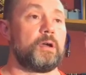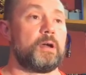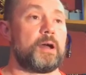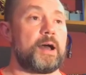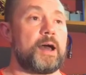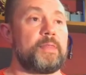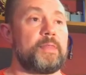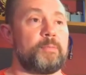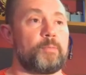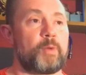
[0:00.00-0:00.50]

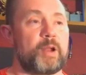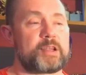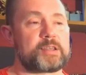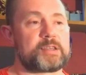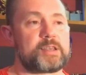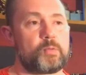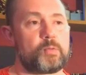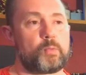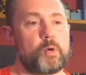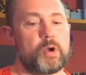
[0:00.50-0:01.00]
And when I
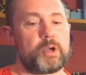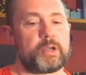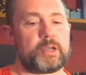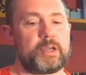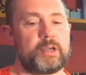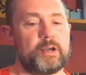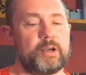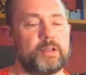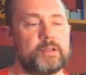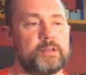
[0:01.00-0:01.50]
say
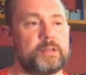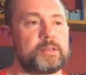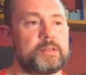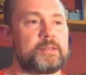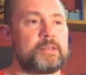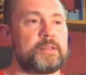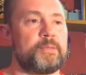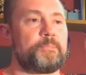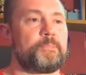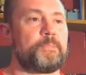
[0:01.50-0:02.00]
working on,
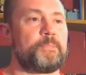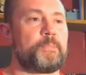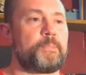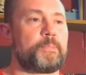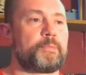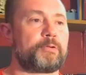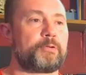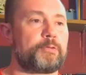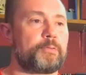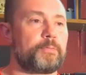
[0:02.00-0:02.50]

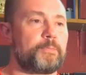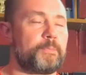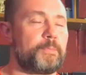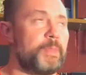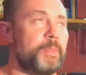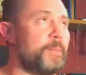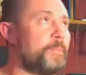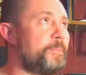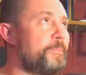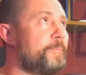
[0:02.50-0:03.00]

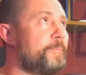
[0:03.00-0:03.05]
the